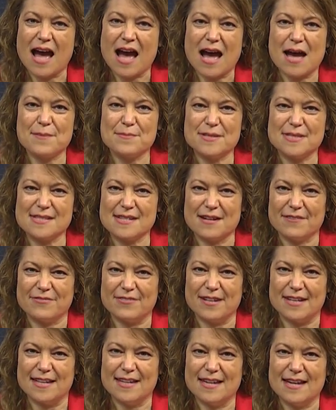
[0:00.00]
I'm
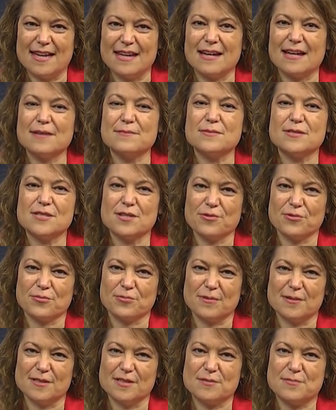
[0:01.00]
Stephanie, and I'm so
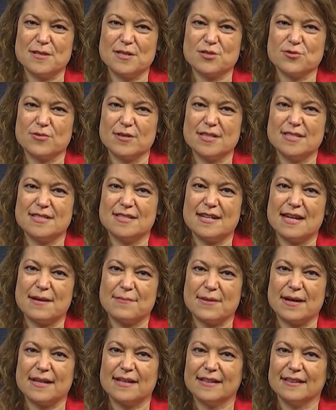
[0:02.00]
thrilled to be joined today
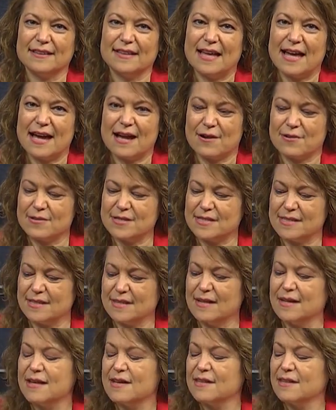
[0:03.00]
by Nicola
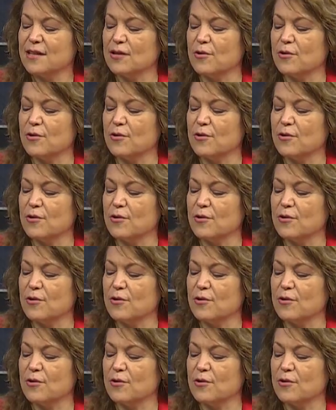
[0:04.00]
Harrison, the